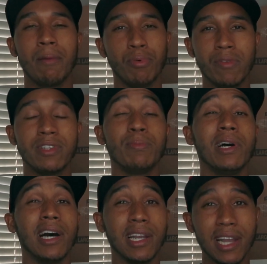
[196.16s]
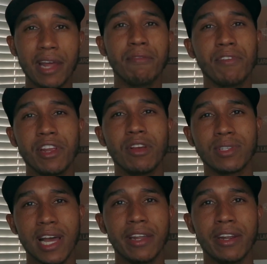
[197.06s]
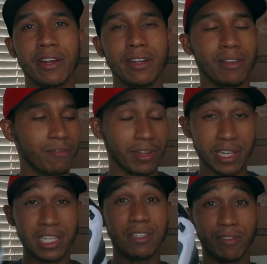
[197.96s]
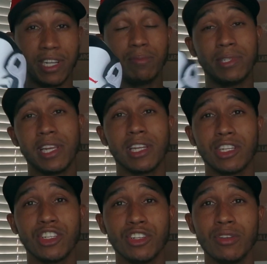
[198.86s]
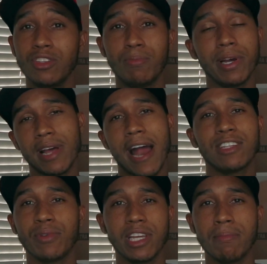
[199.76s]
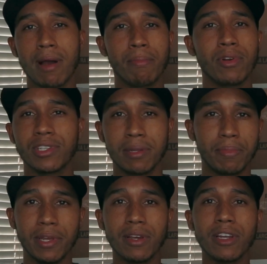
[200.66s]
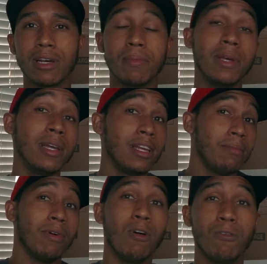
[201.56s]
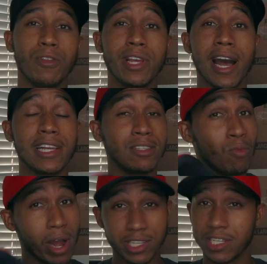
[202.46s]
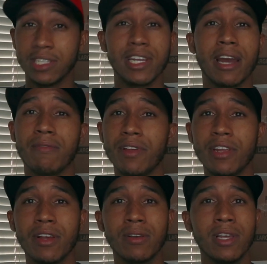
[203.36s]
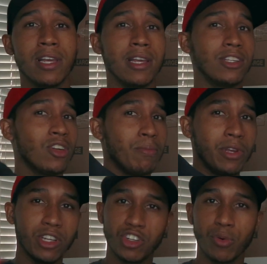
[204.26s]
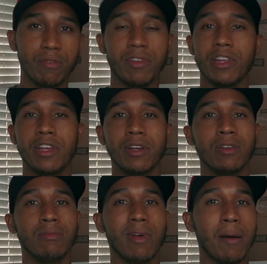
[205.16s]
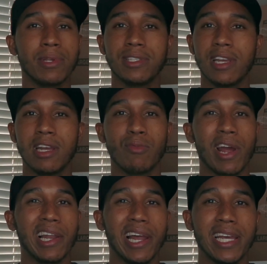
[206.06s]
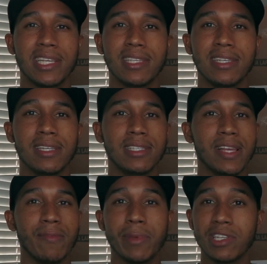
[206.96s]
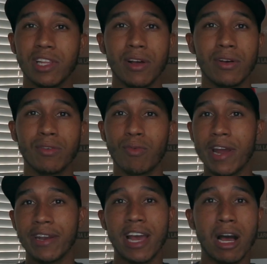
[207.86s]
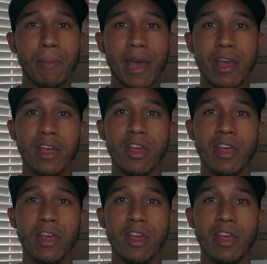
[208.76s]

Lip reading: videos out there for this particular shoes, but I just want to get my personal opinion on them. But hopefully you guys will watch the entire video. It's going to be a short video. I'm going to say around like 6-7 minutes long. Right now I'm at